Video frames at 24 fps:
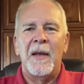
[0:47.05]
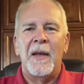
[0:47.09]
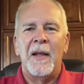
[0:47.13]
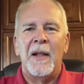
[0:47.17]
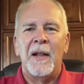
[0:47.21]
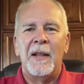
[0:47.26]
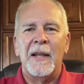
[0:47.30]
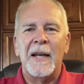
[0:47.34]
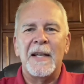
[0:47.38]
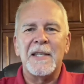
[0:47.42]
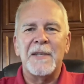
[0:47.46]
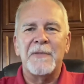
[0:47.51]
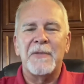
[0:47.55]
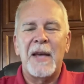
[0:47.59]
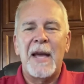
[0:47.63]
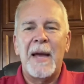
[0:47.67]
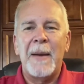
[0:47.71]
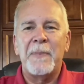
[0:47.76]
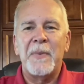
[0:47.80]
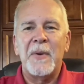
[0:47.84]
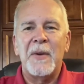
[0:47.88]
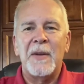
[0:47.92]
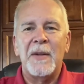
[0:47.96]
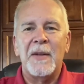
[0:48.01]
Lots have
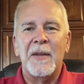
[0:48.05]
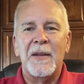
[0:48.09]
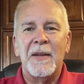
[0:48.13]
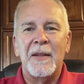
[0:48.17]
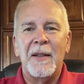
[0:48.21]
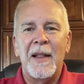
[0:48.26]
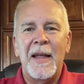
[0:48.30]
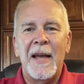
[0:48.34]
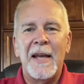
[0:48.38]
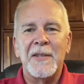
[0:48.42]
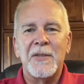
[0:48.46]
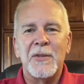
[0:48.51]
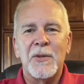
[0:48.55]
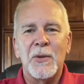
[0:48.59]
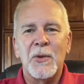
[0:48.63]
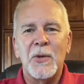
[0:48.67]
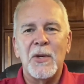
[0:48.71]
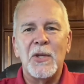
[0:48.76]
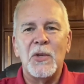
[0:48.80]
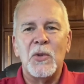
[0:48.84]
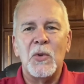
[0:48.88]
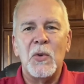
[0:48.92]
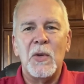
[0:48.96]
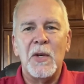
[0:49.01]
happened in the last
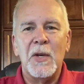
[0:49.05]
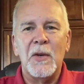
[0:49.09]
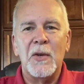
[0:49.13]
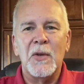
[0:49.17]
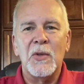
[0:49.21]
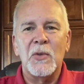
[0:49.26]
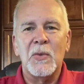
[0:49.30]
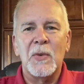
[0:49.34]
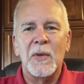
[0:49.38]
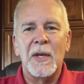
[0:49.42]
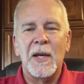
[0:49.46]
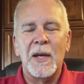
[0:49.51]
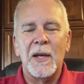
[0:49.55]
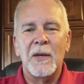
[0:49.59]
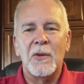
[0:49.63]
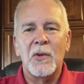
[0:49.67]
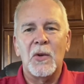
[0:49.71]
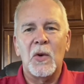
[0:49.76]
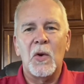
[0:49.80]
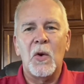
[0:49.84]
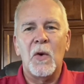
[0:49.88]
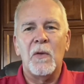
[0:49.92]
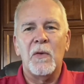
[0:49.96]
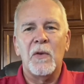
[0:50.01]
32 years when I
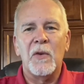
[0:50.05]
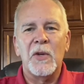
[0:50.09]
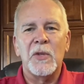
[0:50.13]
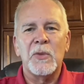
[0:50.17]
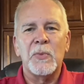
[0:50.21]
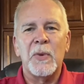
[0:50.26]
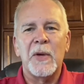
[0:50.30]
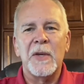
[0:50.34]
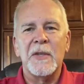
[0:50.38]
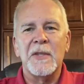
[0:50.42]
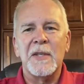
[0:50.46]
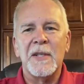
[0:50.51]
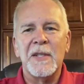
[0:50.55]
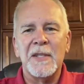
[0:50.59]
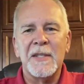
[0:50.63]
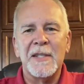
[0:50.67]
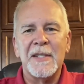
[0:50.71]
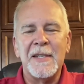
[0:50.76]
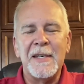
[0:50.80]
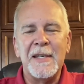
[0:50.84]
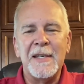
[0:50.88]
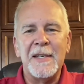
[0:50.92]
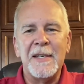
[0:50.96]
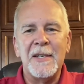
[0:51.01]
took over as president
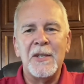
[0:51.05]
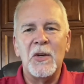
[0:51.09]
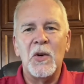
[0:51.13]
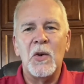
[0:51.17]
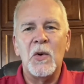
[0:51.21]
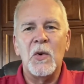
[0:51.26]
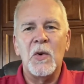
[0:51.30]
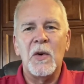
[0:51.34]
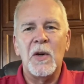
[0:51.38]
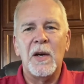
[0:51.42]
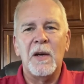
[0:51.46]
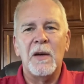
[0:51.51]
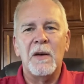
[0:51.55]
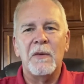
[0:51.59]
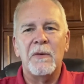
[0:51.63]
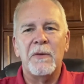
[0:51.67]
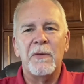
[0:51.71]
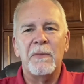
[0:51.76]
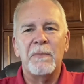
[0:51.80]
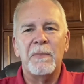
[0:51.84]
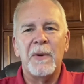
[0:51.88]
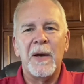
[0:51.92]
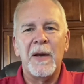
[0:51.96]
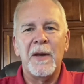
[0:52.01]
CEO of
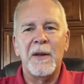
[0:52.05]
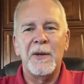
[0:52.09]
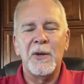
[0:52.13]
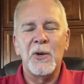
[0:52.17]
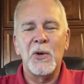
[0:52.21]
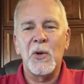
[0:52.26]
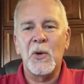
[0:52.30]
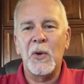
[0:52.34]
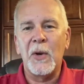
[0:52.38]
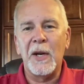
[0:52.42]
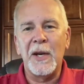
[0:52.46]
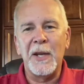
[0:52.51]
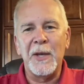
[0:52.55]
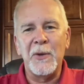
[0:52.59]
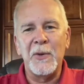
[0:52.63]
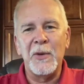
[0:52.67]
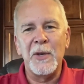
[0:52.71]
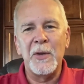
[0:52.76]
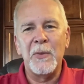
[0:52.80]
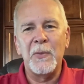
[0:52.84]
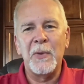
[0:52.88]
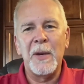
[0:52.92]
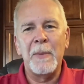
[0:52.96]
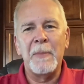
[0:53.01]
Pioneer Credit
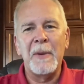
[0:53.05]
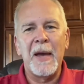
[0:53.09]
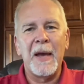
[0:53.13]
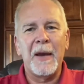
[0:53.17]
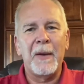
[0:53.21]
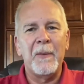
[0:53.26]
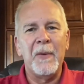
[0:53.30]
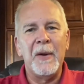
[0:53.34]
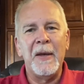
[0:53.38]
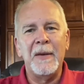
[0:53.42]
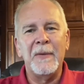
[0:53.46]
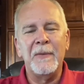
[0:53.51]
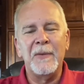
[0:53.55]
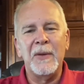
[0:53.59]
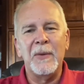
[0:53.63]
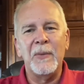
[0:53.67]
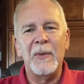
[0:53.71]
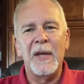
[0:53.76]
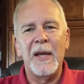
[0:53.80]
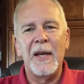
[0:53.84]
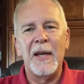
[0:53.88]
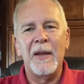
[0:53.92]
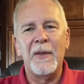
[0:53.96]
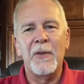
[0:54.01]
Union way back when
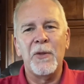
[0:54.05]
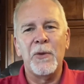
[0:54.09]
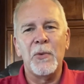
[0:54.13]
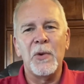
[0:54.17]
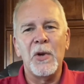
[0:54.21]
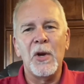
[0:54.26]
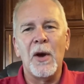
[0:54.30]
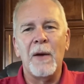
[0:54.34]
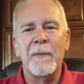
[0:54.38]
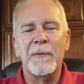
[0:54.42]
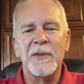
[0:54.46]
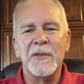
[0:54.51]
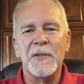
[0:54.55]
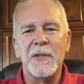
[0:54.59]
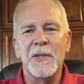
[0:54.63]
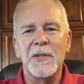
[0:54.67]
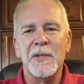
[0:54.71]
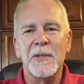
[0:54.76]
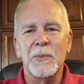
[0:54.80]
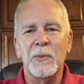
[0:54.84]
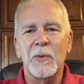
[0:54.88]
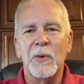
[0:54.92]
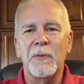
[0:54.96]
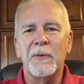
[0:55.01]
we had 3
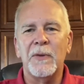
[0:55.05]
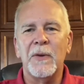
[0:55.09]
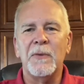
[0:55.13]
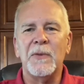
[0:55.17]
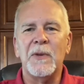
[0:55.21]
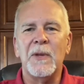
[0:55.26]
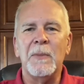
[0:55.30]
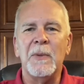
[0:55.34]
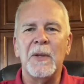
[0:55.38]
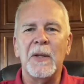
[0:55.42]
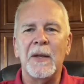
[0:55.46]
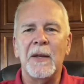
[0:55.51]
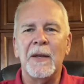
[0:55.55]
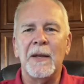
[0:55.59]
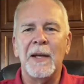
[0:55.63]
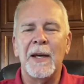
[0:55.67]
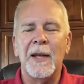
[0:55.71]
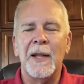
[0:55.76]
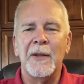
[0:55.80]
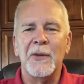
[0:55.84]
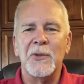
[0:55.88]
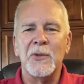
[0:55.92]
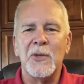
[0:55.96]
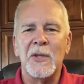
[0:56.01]
offices and were $50 million
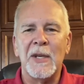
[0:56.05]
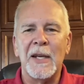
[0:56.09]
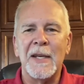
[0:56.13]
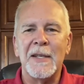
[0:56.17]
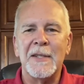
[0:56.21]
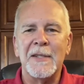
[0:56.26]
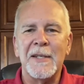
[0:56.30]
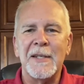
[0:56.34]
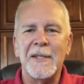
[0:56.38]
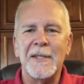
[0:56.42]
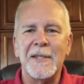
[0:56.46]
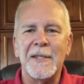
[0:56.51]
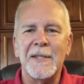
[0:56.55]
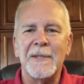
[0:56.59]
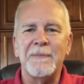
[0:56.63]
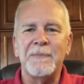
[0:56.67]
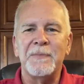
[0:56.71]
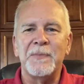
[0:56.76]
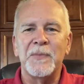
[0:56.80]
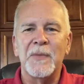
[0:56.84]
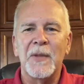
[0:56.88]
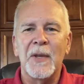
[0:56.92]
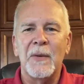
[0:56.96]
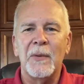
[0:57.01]
in assets,
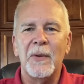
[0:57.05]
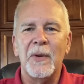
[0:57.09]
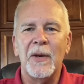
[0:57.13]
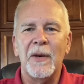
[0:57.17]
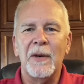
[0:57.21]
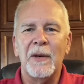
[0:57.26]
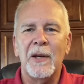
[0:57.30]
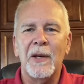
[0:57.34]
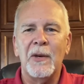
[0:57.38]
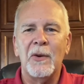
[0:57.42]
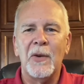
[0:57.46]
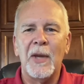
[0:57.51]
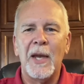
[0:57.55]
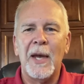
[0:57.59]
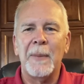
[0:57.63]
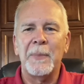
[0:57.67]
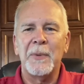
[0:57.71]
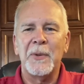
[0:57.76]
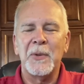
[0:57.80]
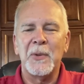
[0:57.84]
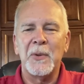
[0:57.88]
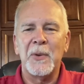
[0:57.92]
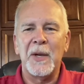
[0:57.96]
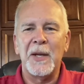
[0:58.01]
and we are now
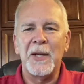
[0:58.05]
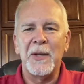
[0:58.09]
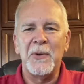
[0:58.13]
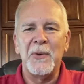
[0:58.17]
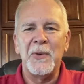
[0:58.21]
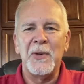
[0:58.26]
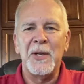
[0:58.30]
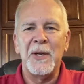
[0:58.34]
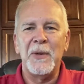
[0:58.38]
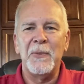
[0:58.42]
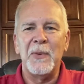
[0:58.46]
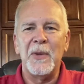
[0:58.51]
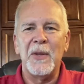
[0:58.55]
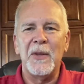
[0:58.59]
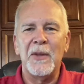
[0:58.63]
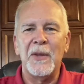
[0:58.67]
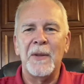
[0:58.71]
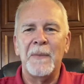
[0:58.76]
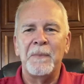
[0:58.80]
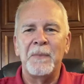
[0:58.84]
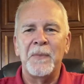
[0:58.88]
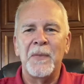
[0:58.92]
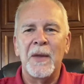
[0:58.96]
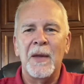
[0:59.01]
Capital Credit Union with
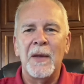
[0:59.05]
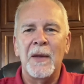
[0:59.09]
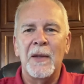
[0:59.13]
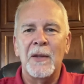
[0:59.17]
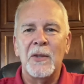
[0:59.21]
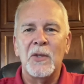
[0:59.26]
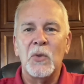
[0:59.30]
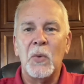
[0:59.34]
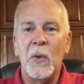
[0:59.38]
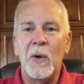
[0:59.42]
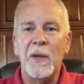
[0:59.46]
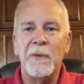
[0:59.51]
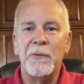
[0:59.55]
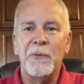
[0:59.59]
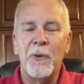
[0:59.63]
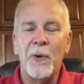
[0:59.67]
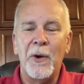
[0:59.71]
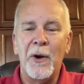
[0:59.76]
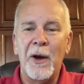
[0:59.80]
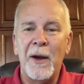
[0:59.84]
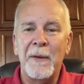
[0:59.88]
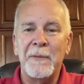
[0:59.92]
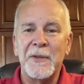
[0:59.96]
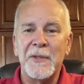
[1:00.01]

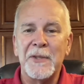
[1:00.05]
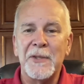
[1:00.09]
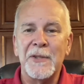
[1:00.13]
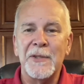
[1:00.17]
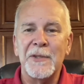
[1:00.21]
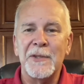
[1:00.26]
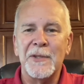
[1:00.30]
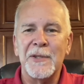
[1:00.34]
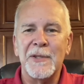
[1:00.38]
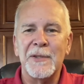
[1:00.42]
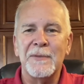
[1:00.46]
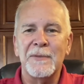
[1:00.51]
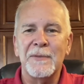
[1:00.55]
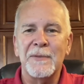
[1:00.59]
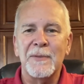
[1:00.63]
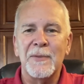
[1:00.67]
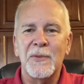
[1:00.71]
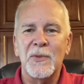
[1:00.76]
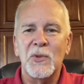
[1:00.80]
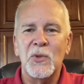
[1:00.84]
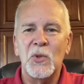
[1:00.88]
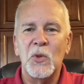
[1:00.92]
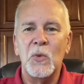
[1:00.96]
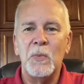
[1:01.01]
24 offices and
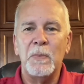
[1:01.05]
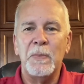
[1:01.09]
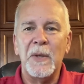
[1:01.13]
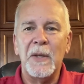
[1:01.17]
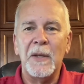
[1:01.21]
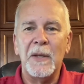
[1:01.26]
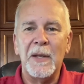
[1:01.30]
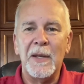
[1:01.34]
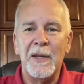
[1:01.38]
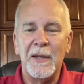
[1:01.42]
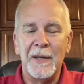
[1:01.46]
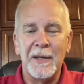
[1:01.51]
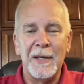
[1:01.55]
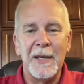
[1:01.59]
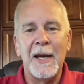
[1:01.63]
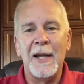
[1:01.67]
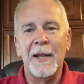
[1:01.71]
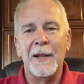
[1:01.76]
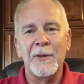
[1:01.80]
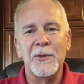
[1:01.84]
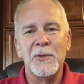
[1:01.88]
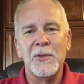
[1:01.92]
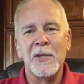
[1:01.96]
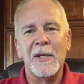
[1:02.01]
$2 billion
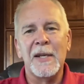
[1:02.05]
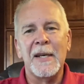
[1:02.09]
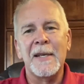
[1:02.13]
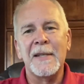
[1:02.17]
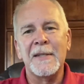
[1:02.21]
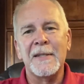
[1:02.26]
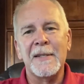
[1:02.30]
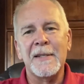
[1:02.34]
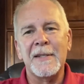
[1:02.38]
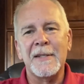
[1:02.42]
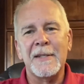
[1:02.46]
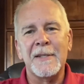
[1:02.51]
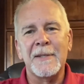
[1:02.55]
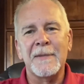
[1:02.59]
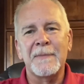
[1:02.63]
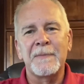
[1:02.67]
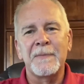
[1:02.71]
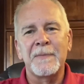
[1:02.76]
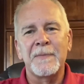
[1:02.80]
in assets.